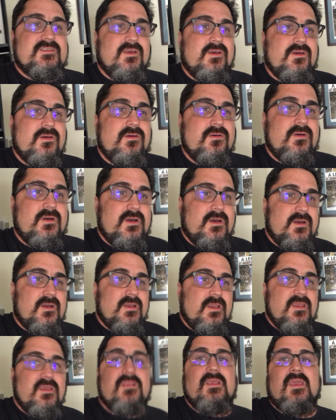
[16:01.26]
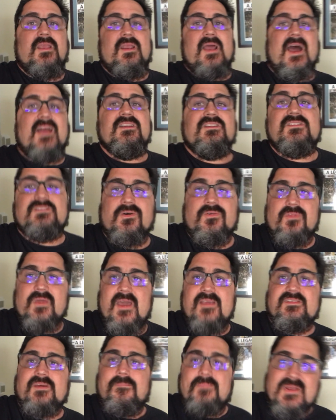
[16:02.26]
so and I just don't,
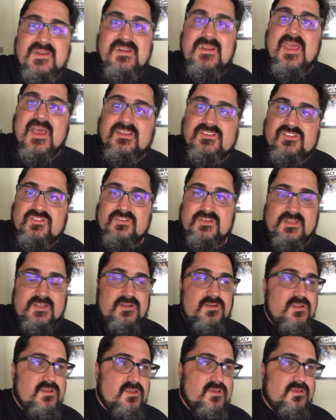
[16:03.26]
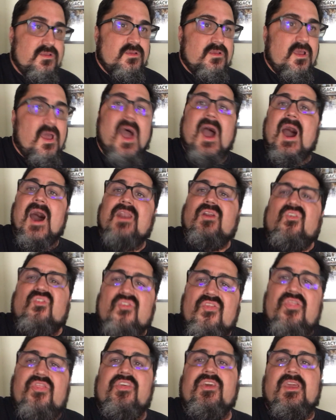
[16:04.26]
as a pedestrian, I
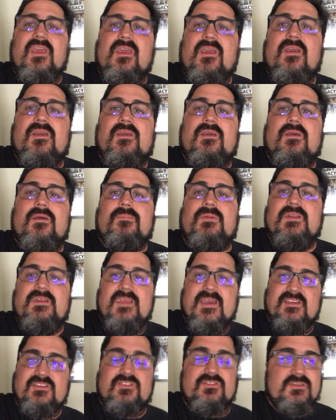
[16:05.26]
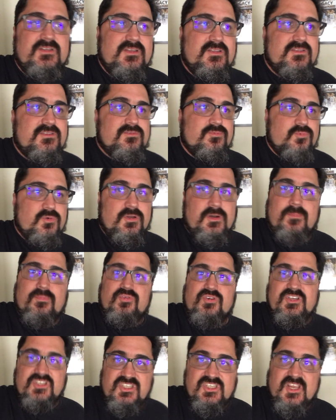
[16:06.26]
don't think pedestrians would
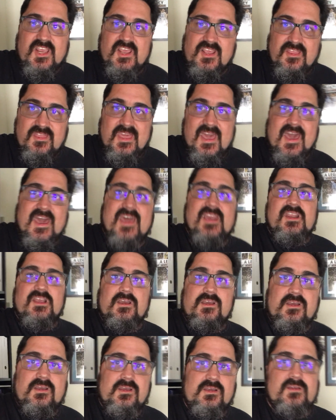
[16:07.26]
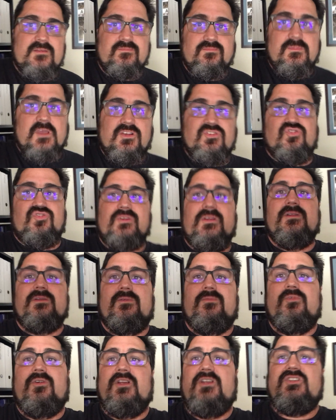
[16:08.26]
appreciate that
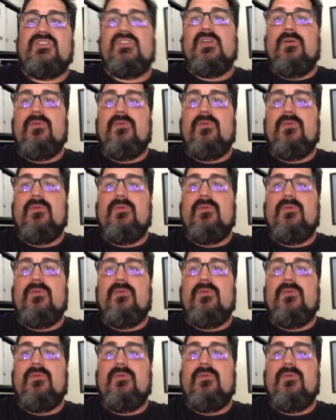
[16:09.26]
adrenaline rush.